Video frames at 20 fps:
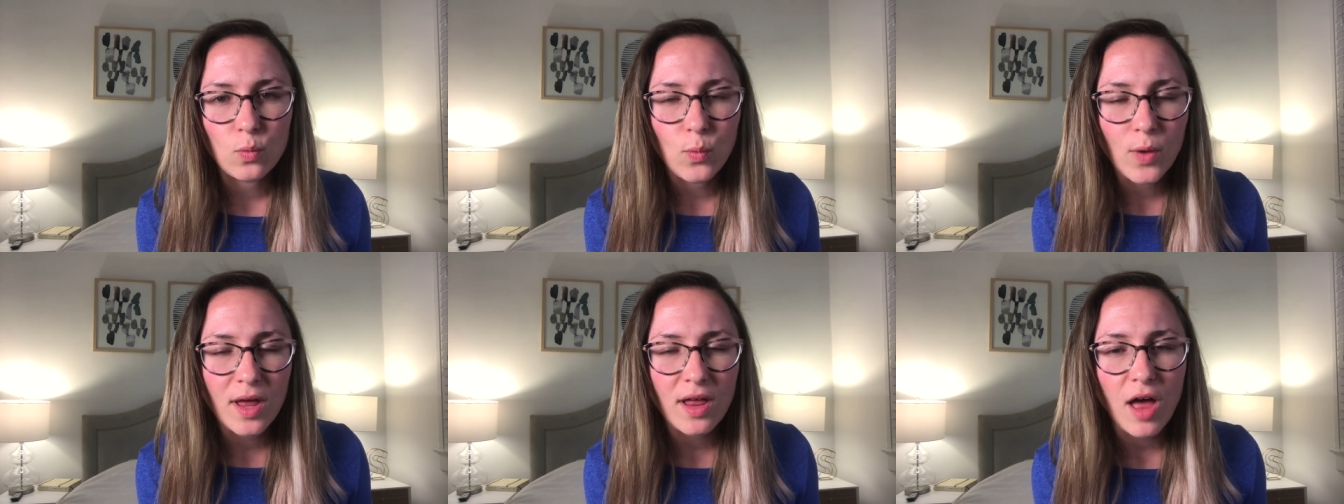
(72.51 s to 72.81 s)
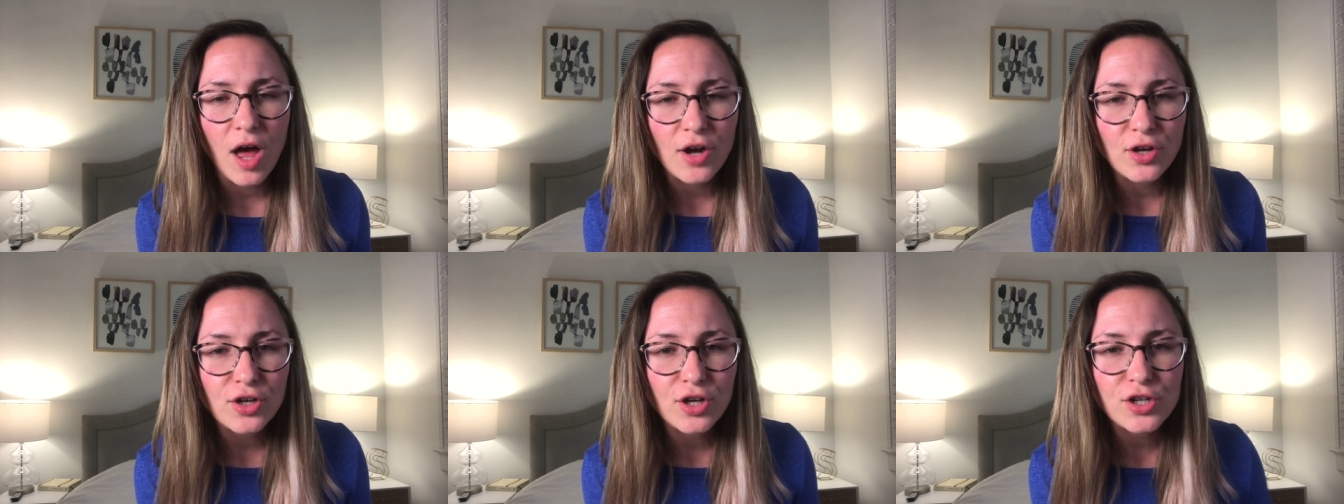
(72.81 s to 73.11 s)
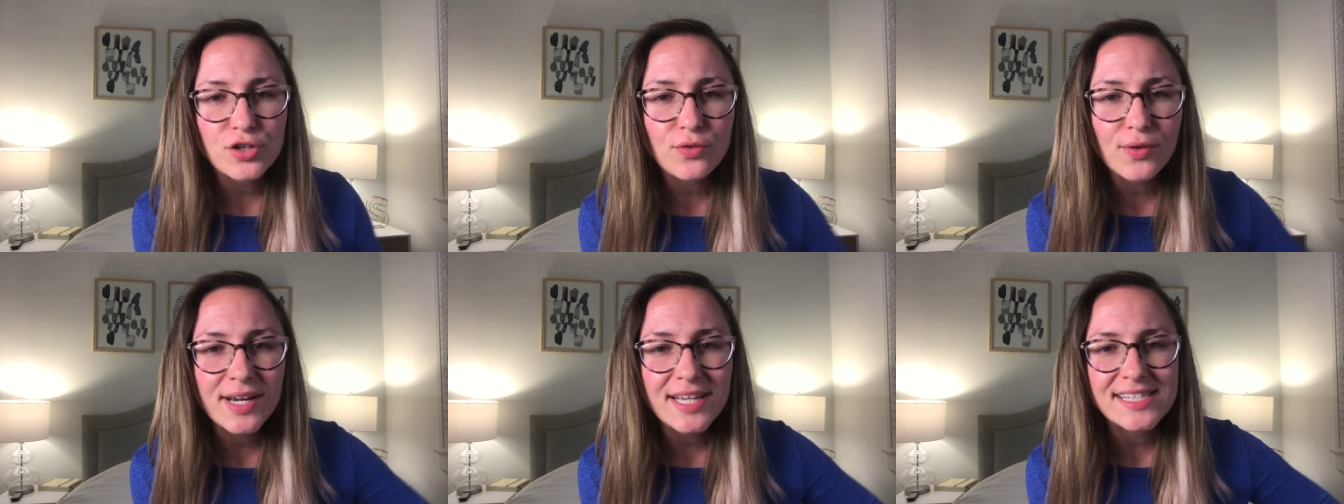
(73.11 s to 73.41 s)
Well, on
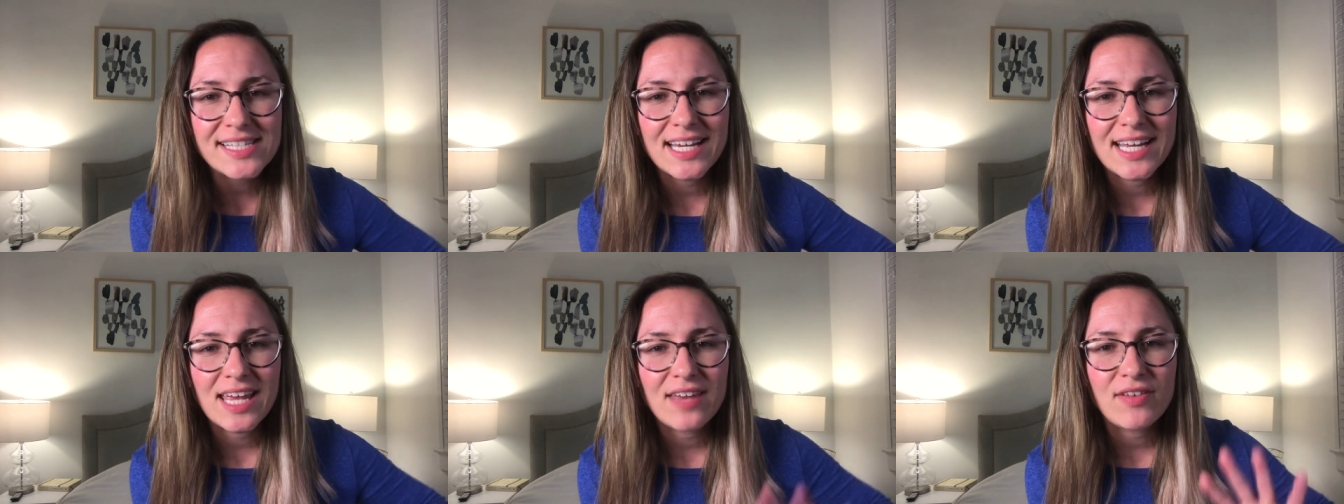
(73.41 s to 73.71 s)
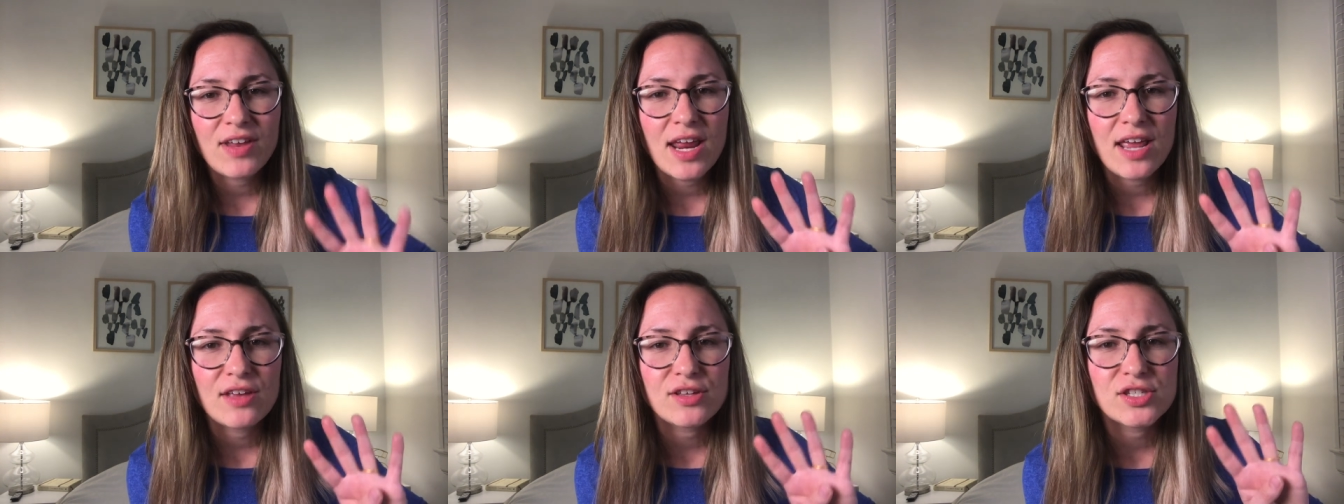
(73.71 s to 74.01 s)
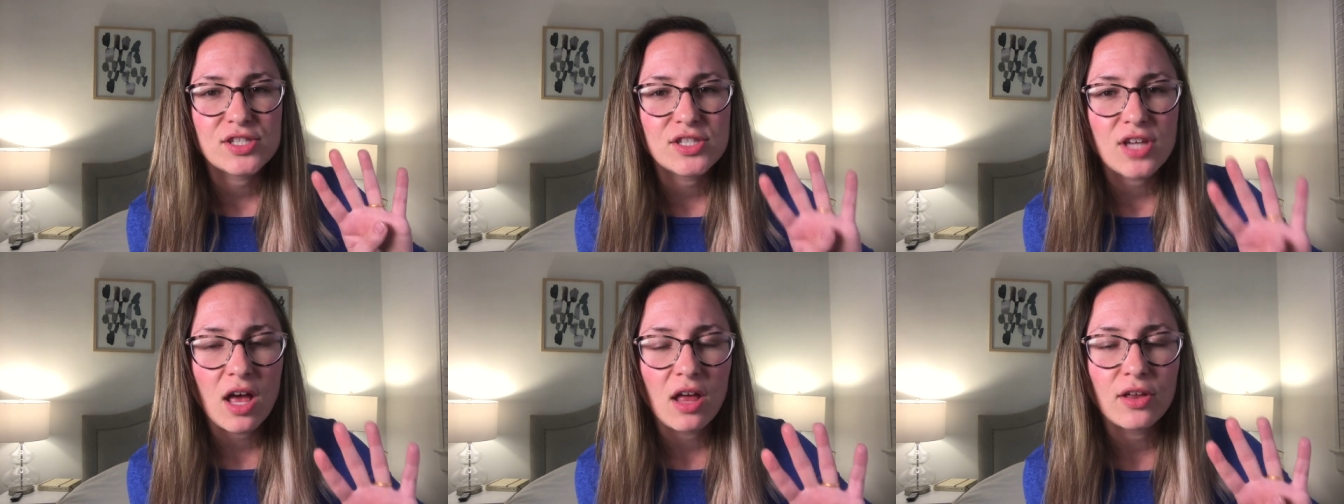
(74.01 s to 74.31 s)
Goodreads, I gave it a
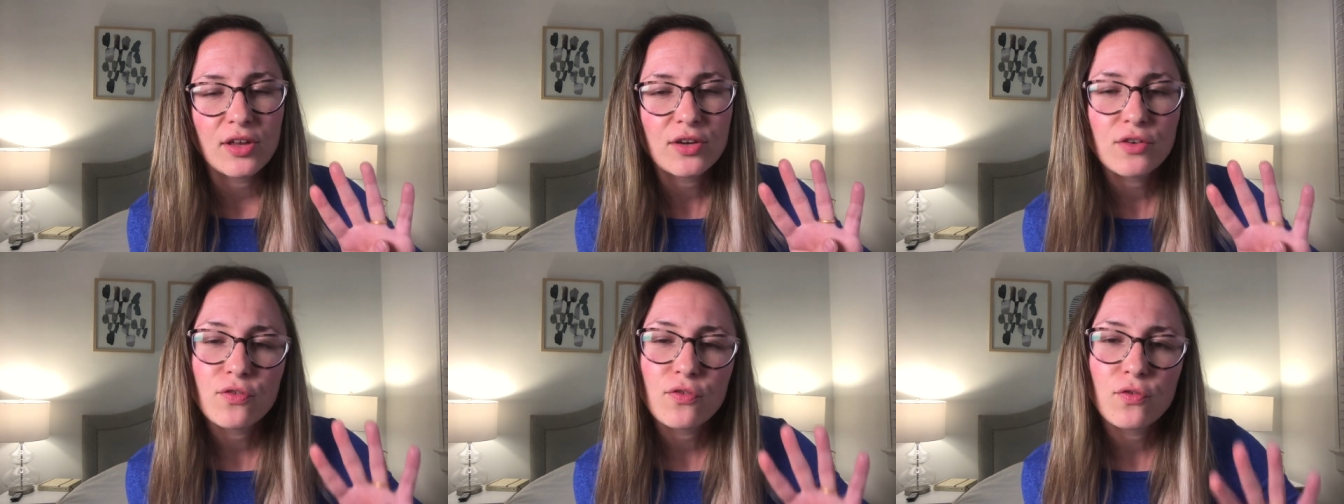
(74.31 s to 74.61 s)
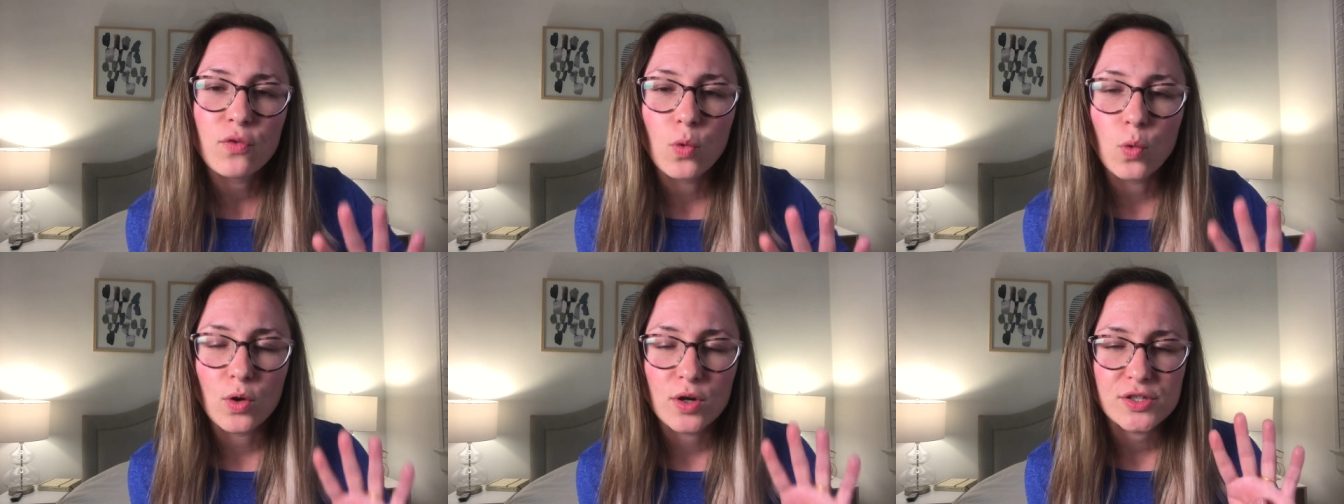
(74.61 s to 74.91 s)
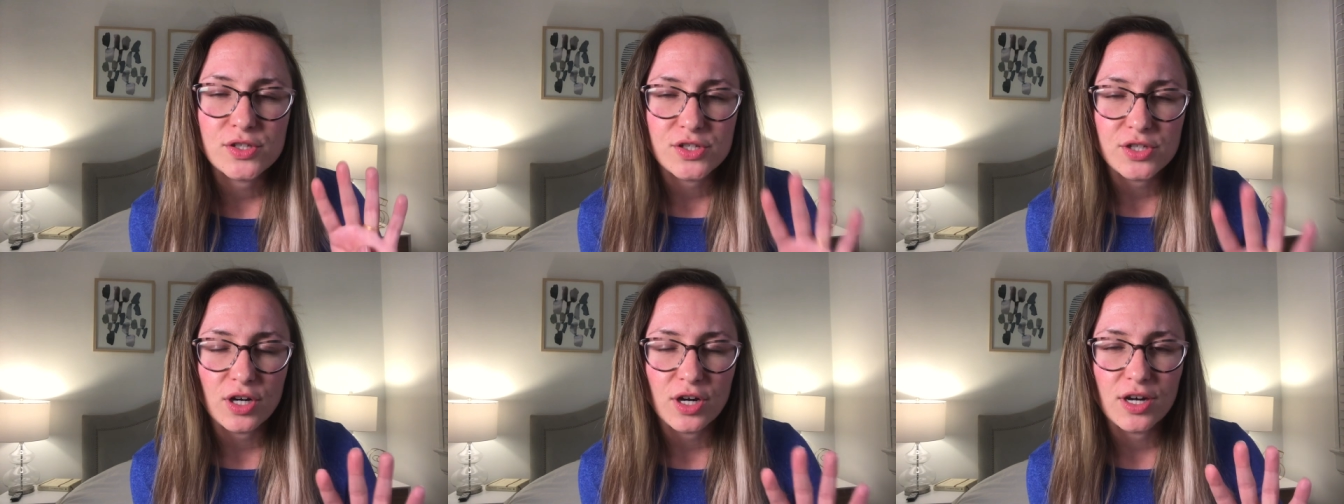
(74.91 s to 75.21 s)
solid
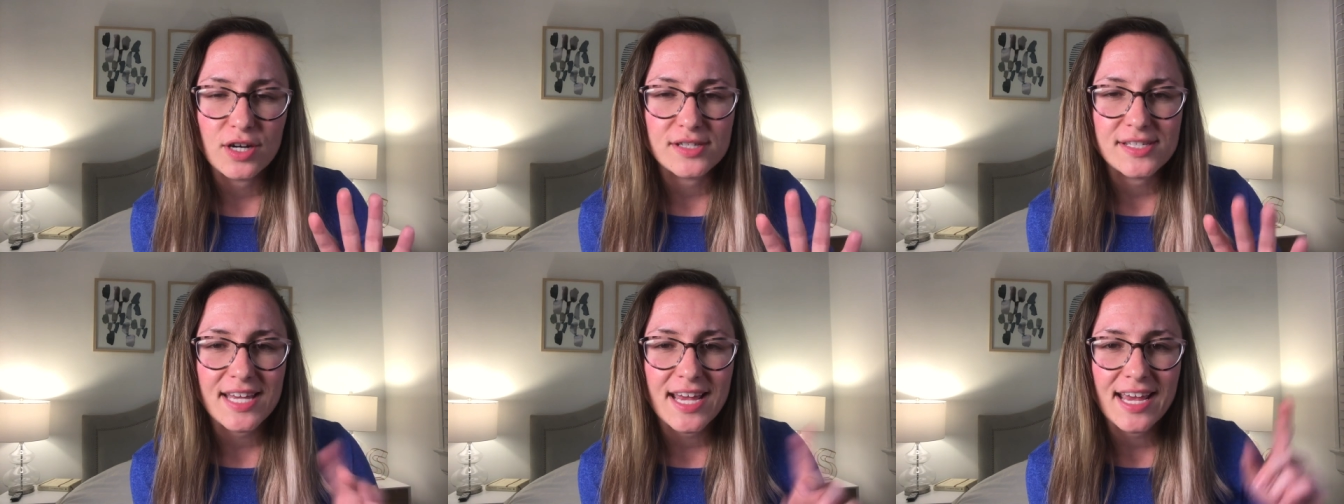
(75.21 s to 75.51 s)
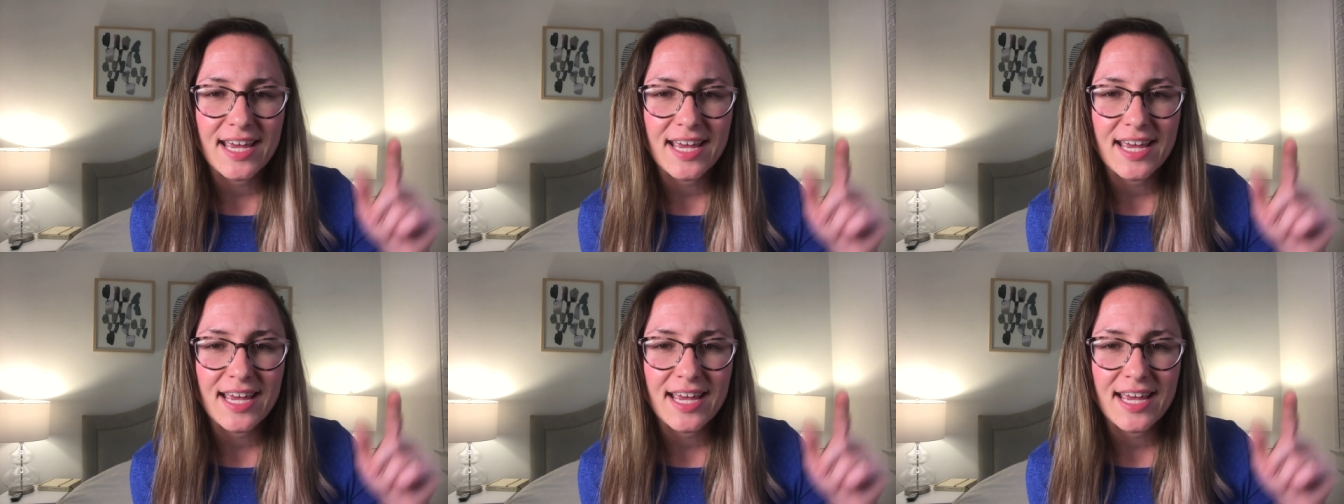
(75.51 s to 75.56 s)
4 stars,